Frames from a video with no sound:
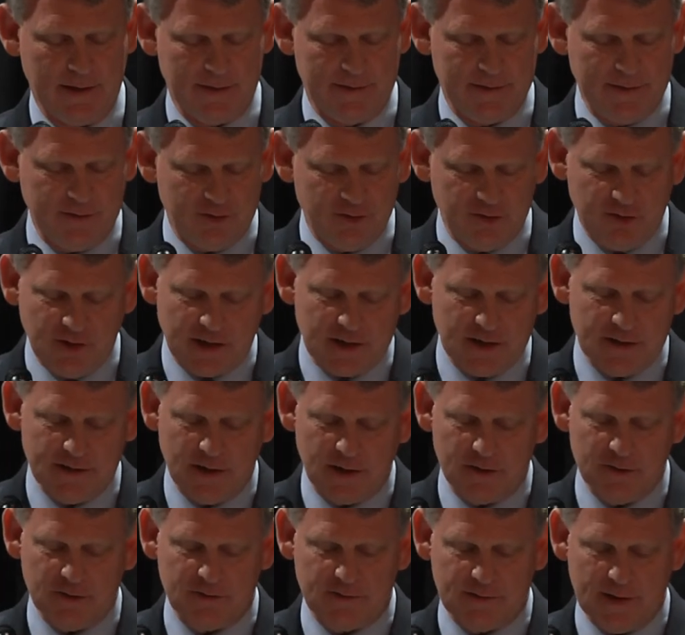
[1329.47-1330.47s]
This is yet
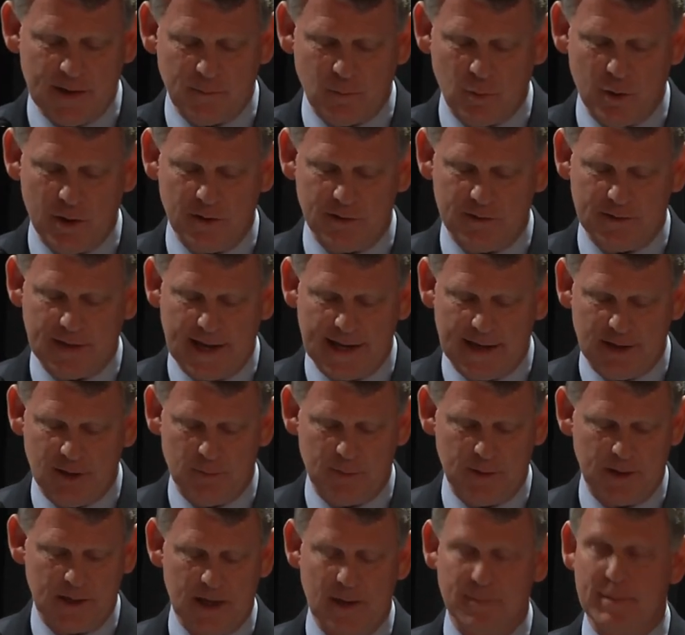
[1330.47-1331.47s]
another step we are taking to
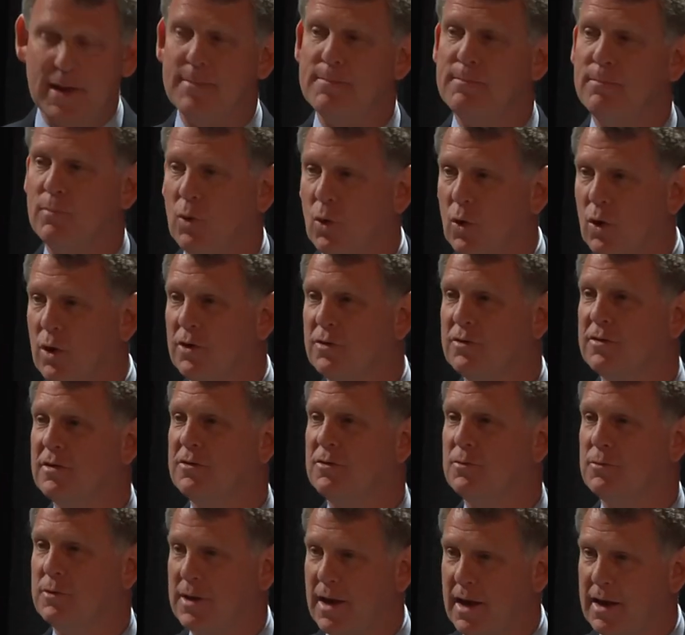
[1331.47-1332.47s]
become a more
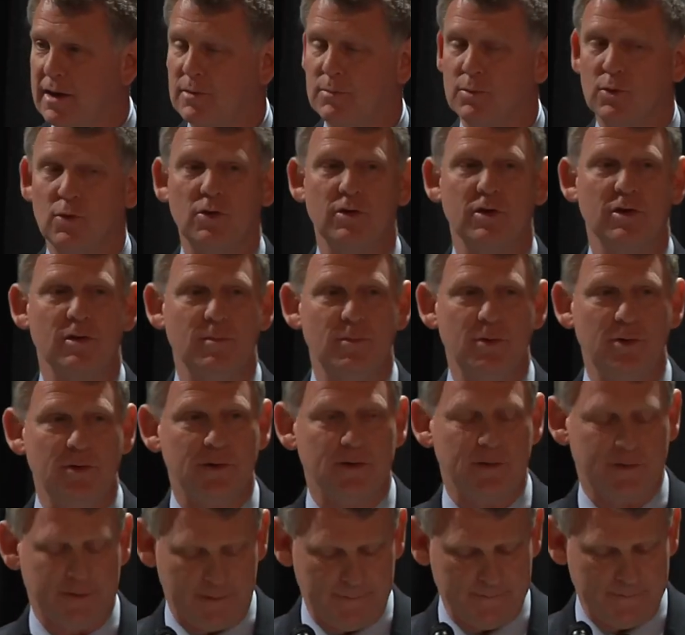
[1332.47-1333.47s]
sustainable
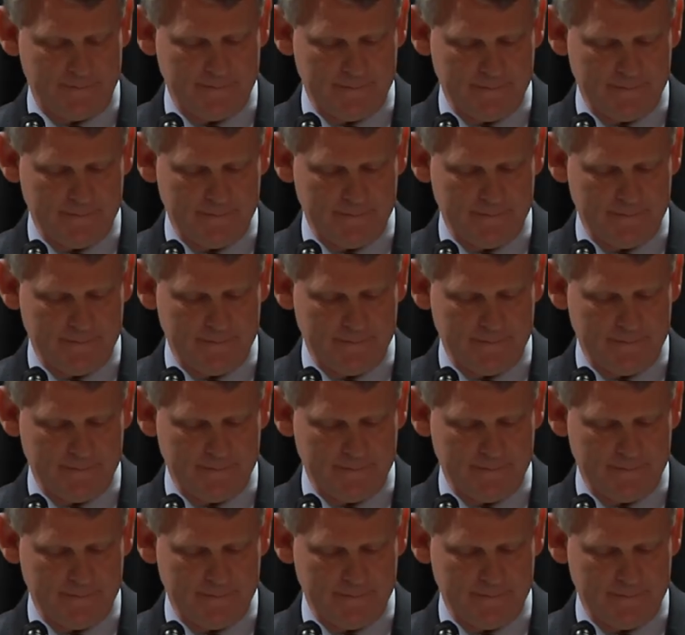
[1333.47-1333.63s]
community.